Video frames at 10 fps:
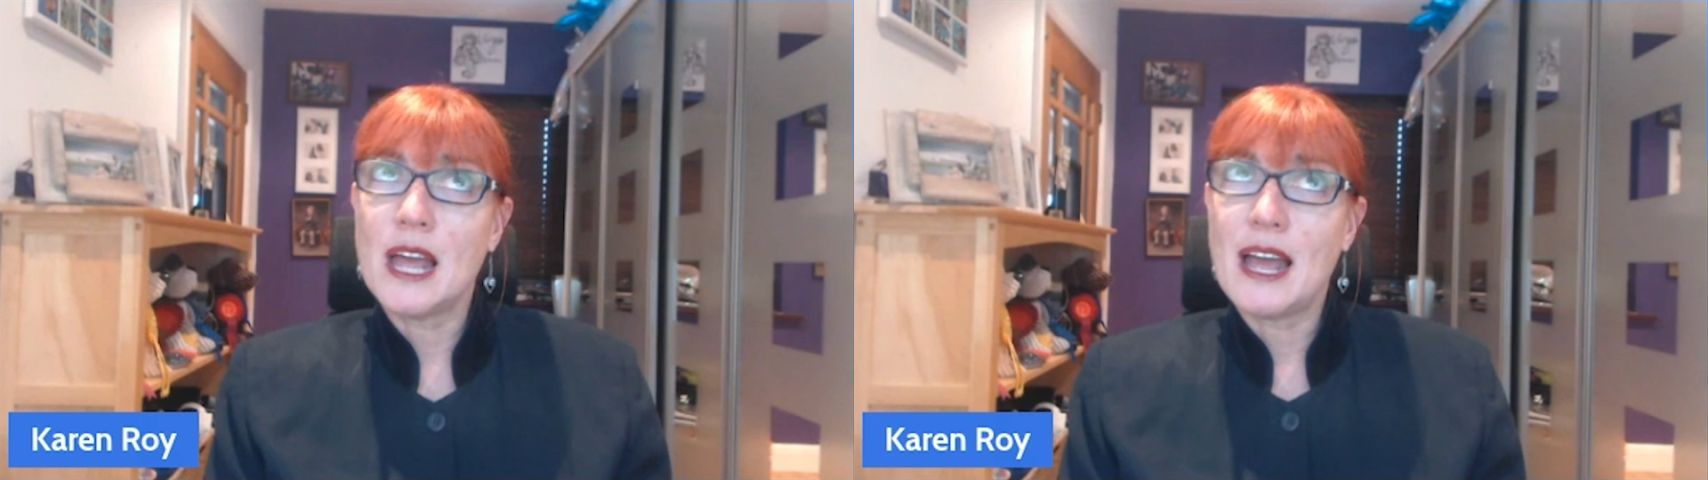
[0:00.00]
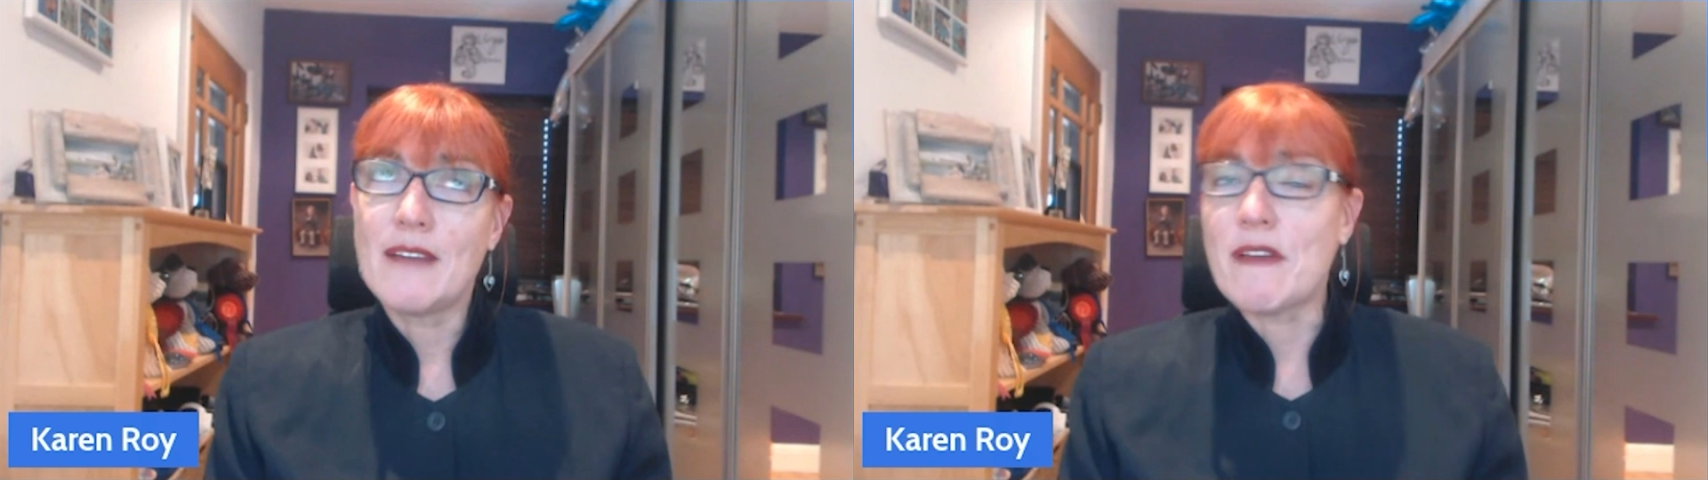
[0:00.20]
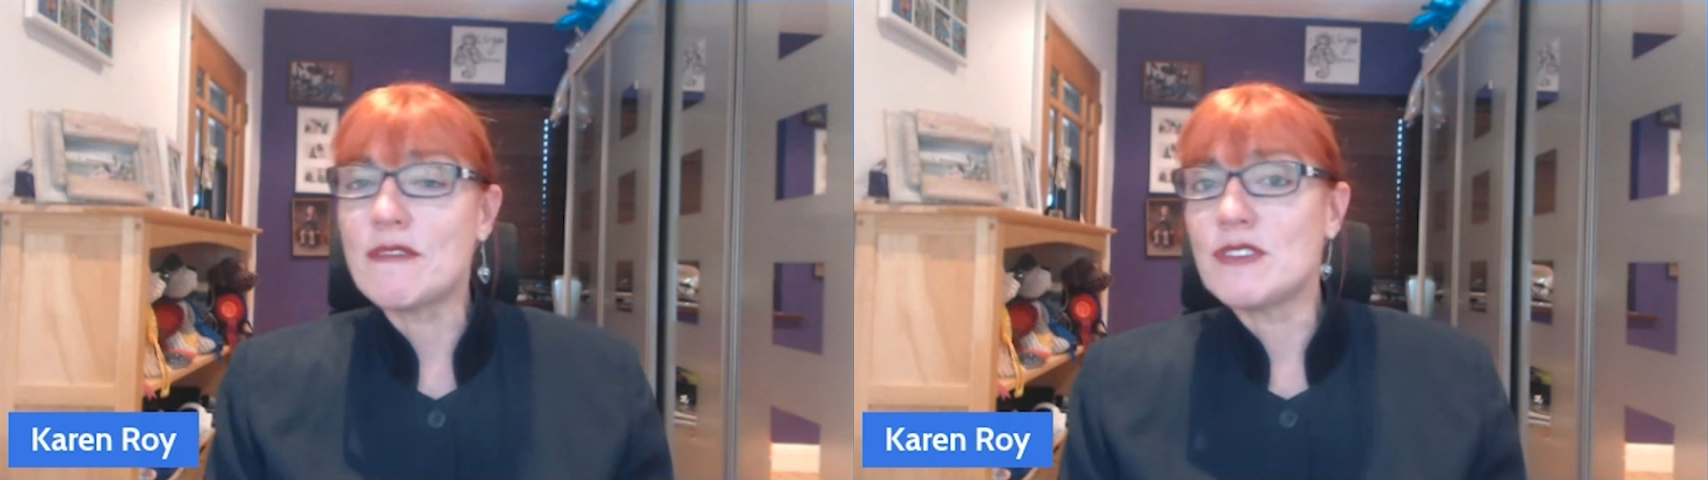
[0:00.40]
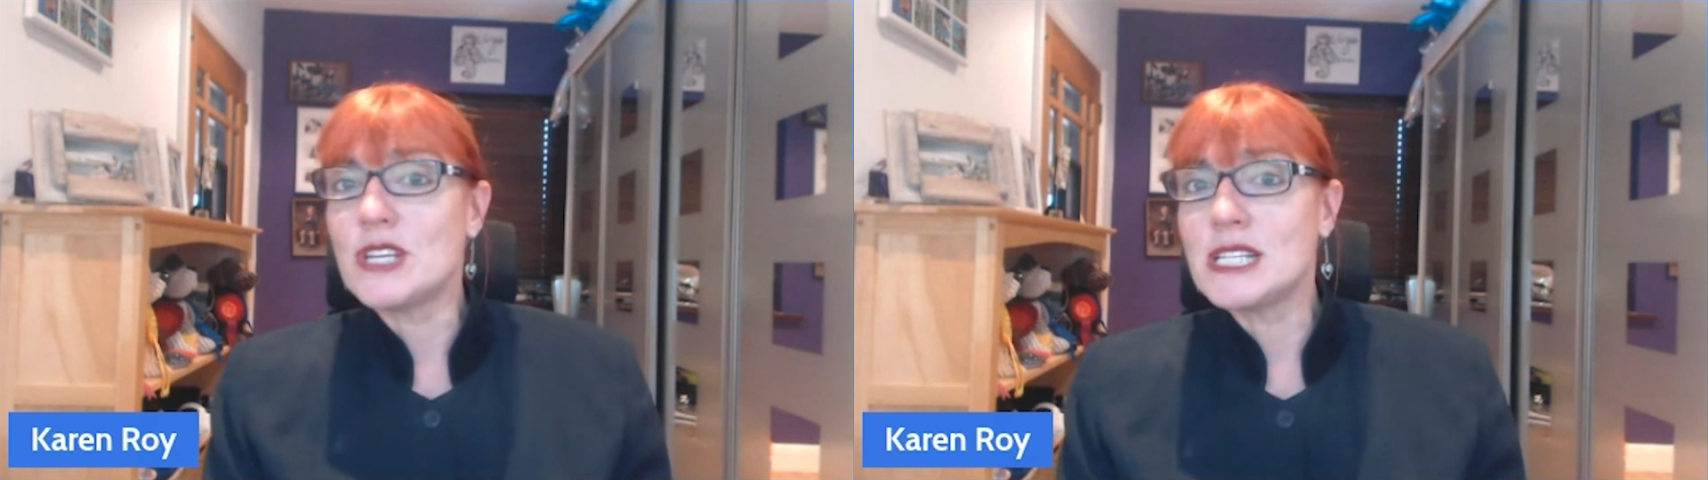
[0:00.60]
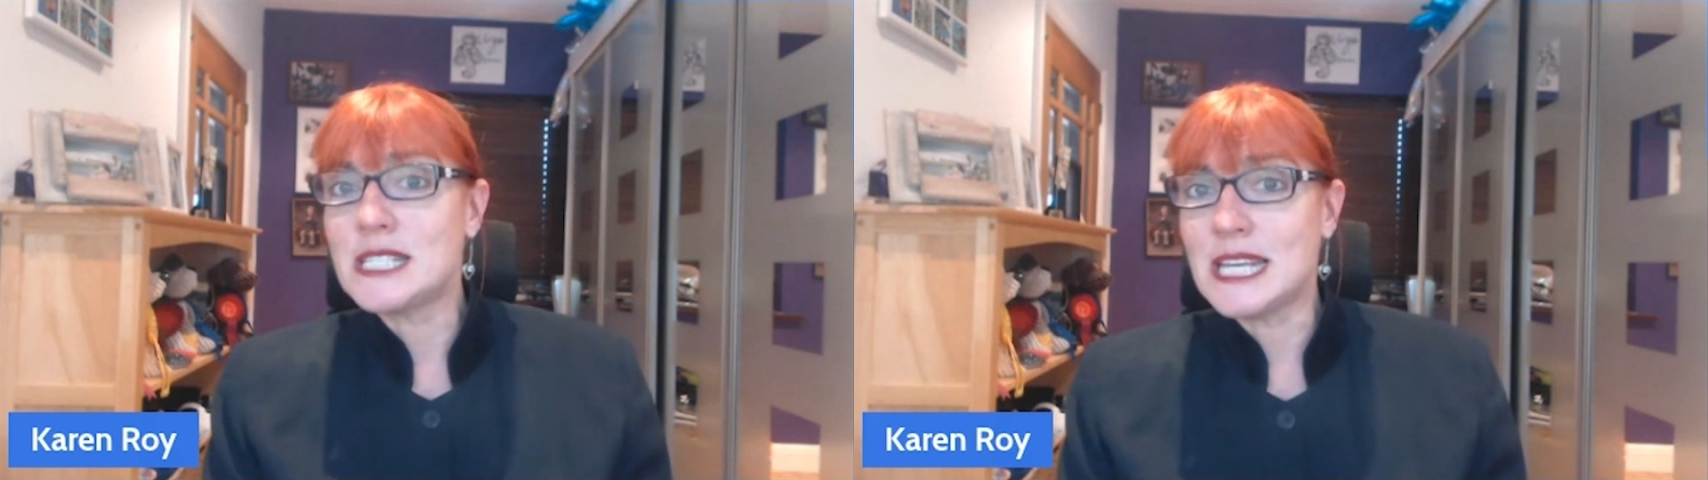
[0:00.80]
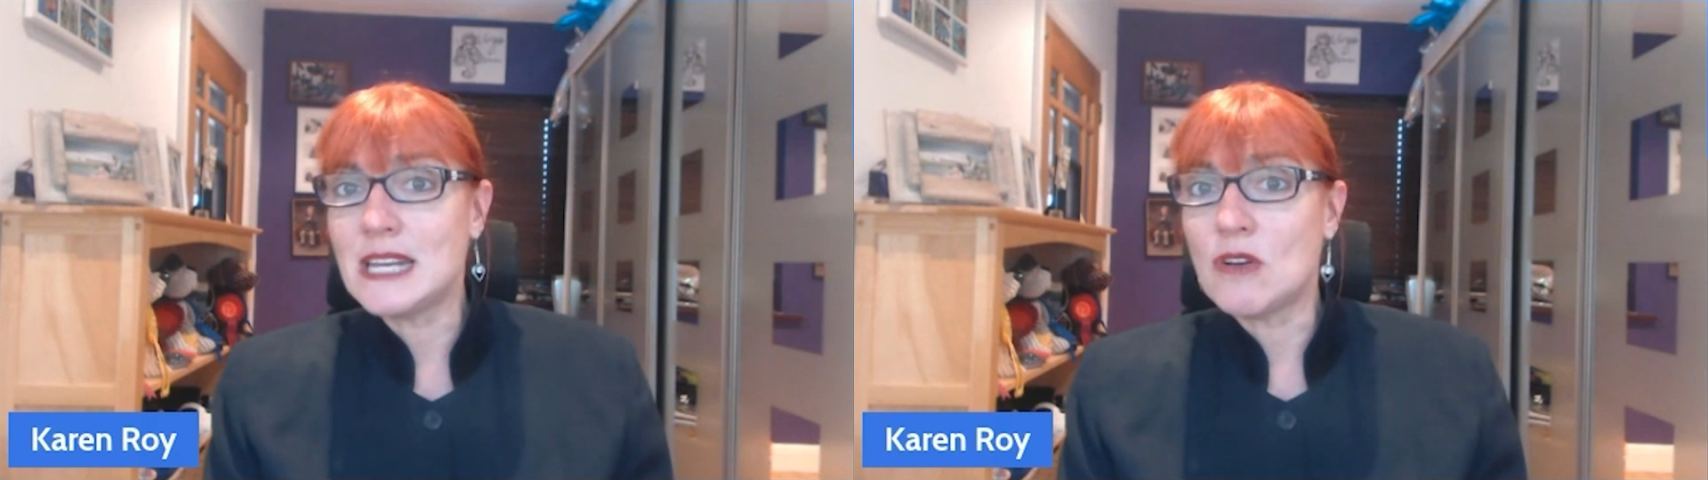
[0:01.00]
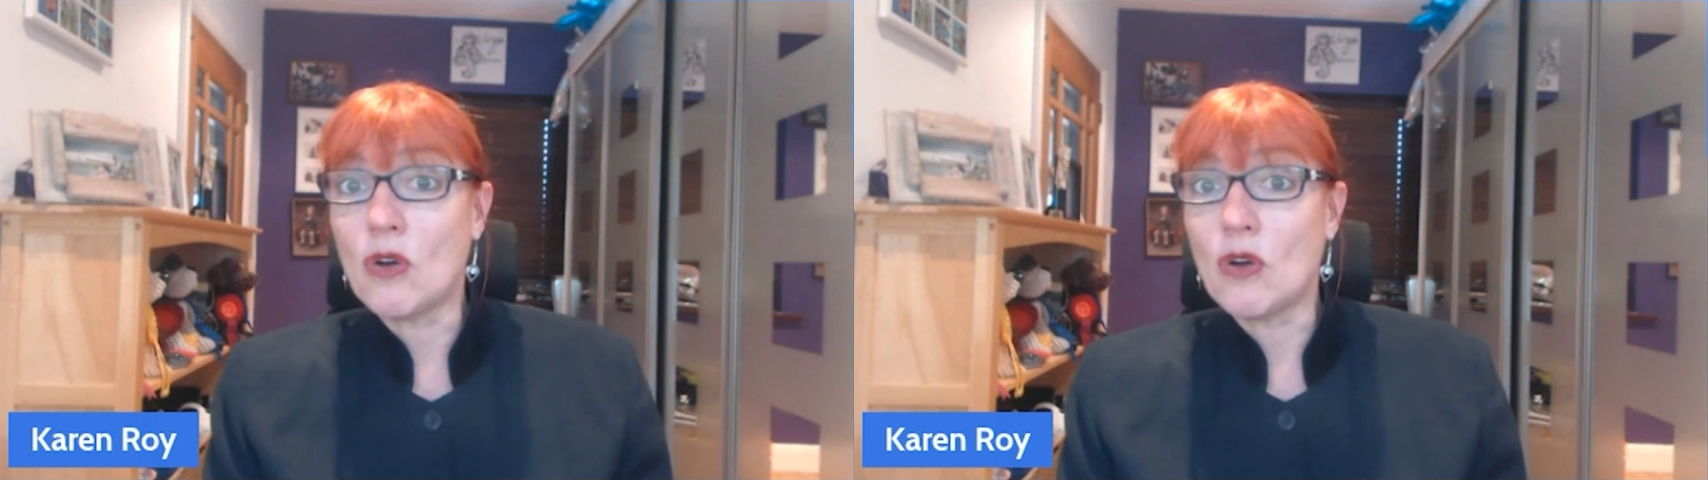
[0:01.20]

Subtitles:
have everything seen